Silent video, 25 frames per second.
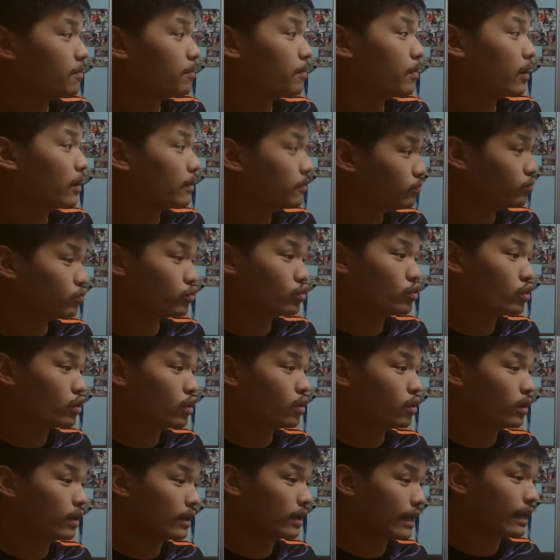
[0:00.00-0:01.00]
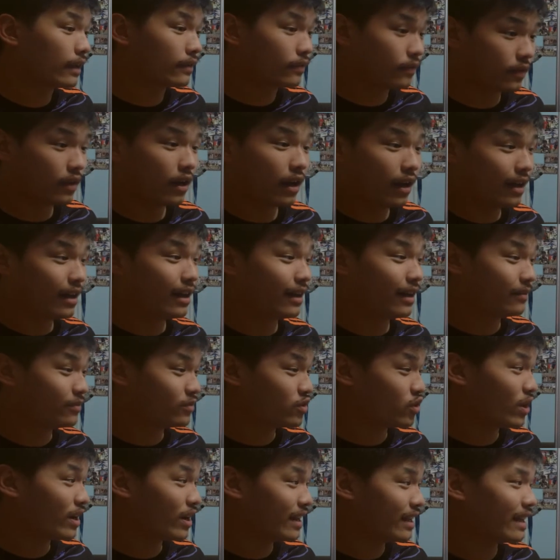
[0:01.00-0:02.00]
But, you know, again, I'm
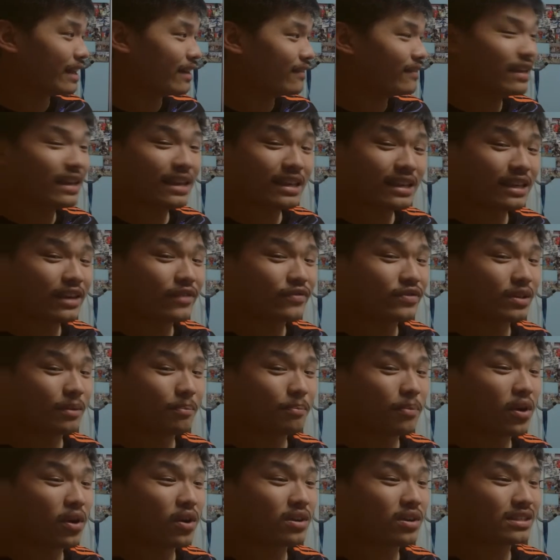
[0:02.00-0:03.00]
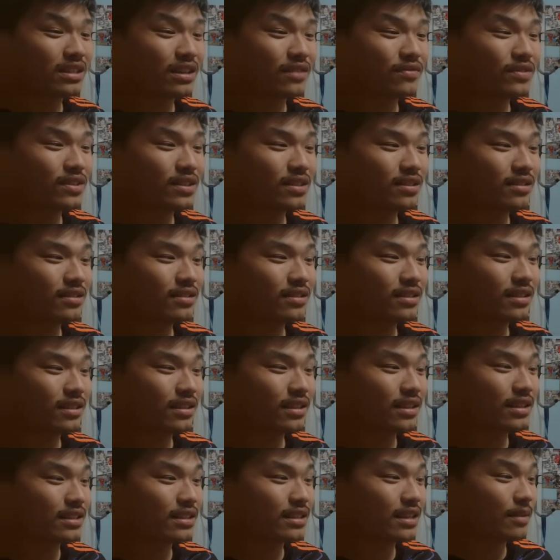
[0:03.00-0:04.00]
trying to give some positive to
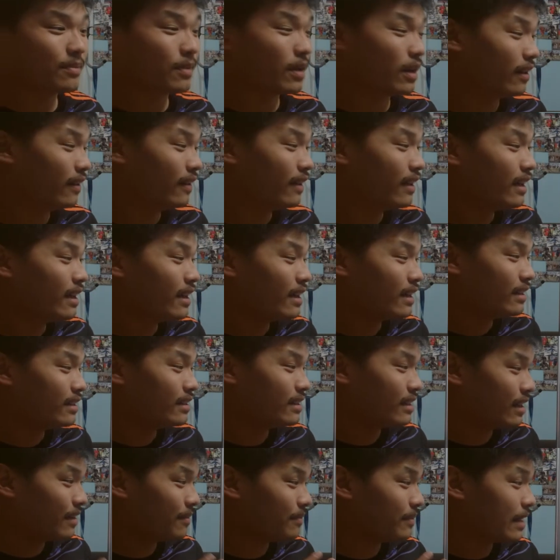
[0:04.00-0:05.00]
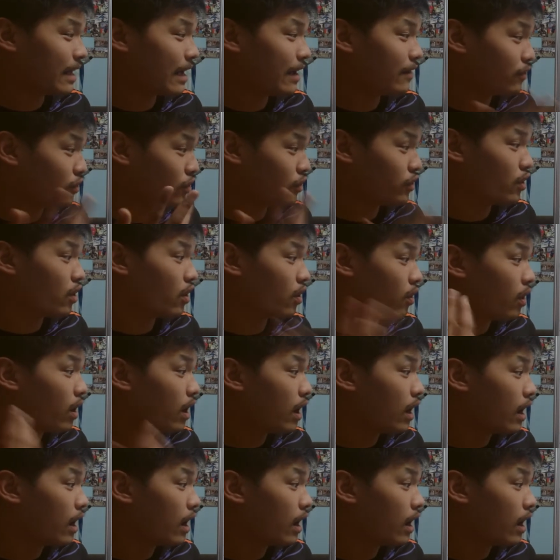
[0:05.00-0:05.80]
this team that, you know,